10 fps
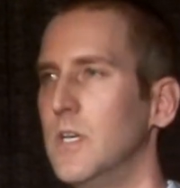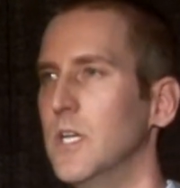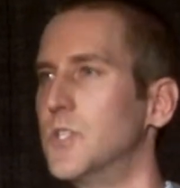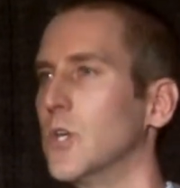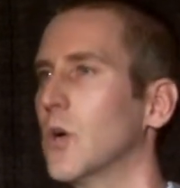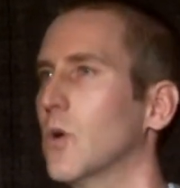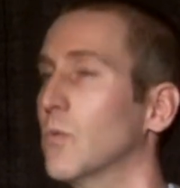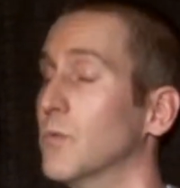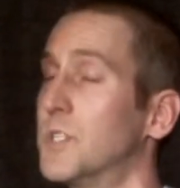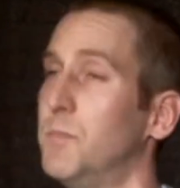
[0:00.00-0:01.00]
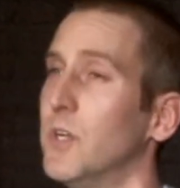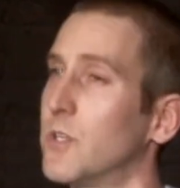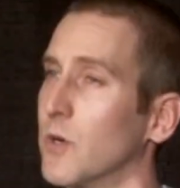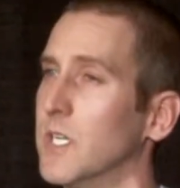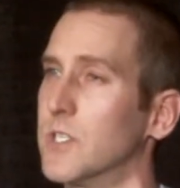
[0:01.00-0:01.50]
And so
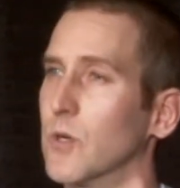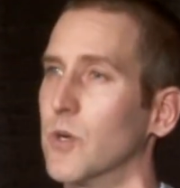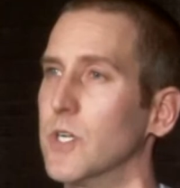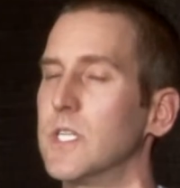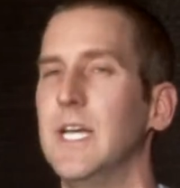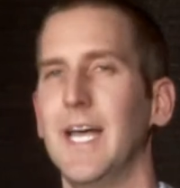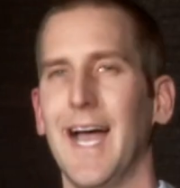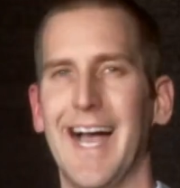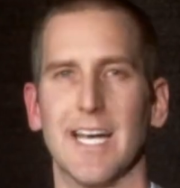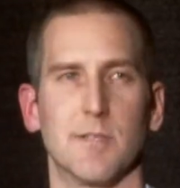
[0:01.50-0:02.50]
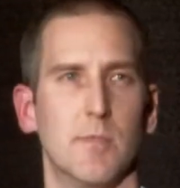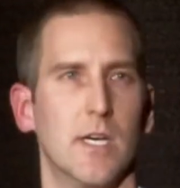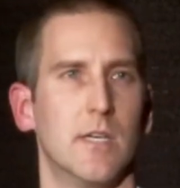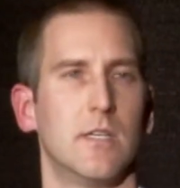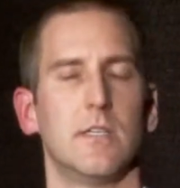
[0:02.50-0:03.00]
respiratory disorders,
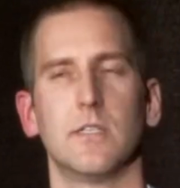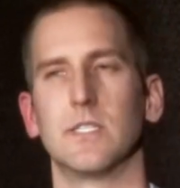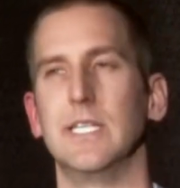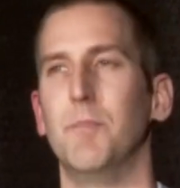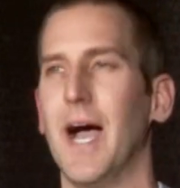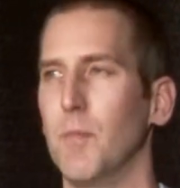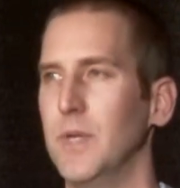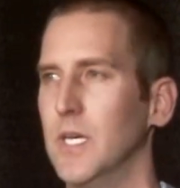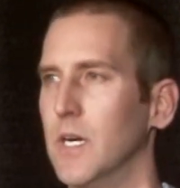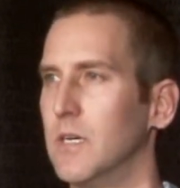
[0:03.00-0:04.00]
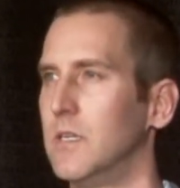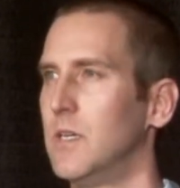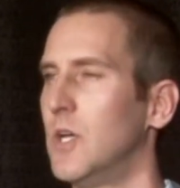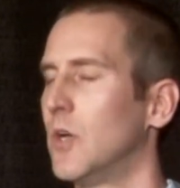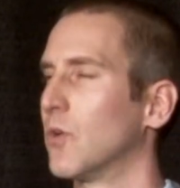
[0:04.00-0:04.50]
asthma, sleep apnea,
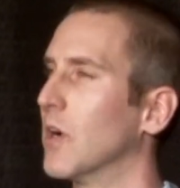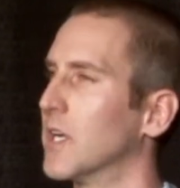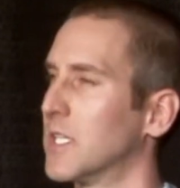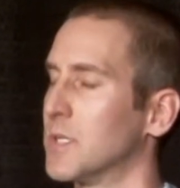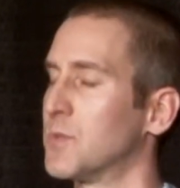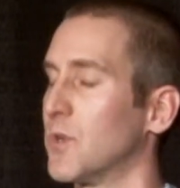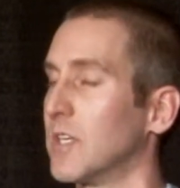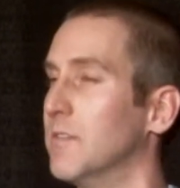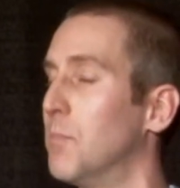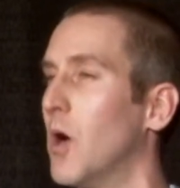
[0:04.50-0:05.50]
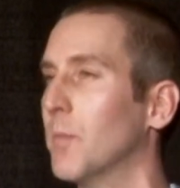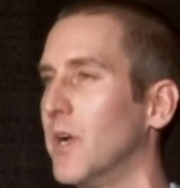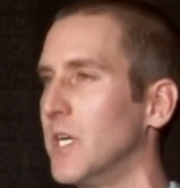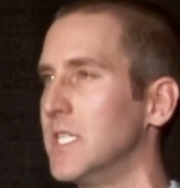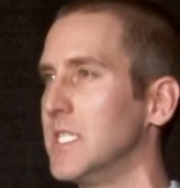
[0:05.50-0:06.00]
chronic obstructive
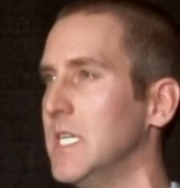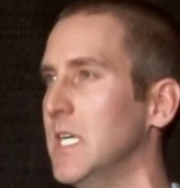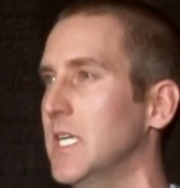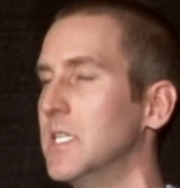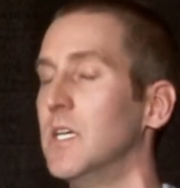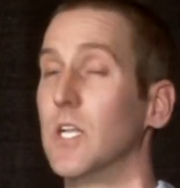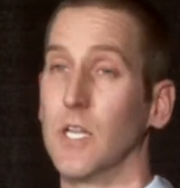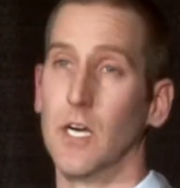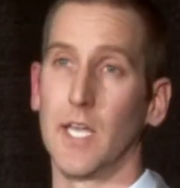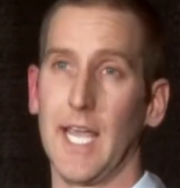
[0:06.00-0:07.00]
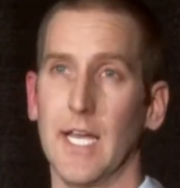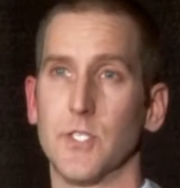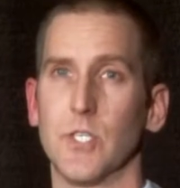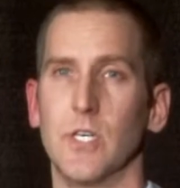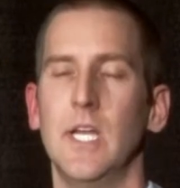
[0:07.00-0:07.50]
pulmonary disease, lung
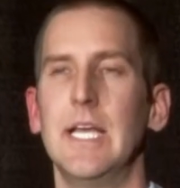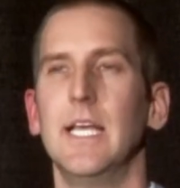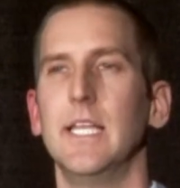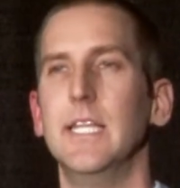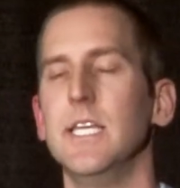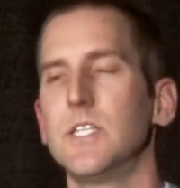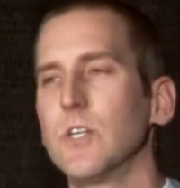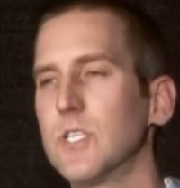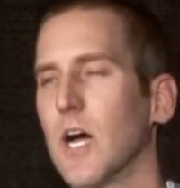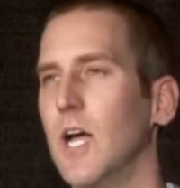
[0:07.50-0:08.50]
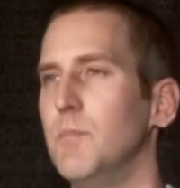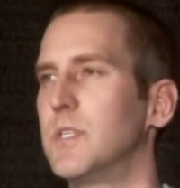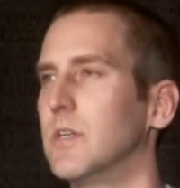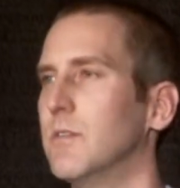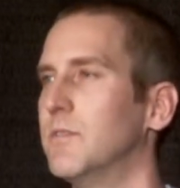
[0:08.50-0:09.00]
cancer, these are
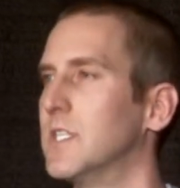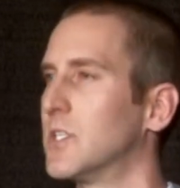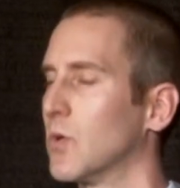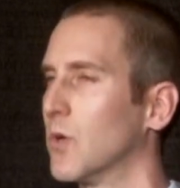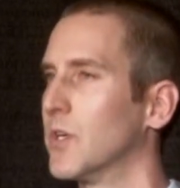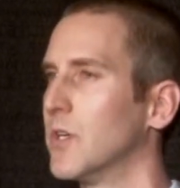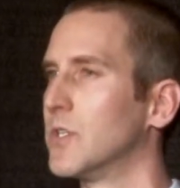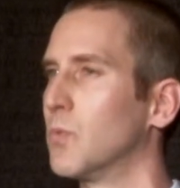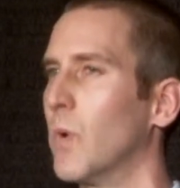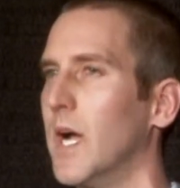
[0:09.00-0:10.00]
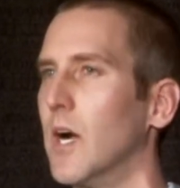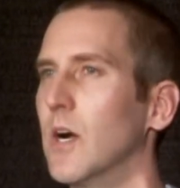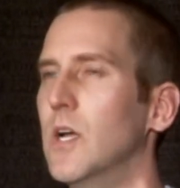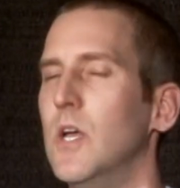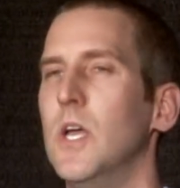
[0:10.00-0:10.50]
types of disorders where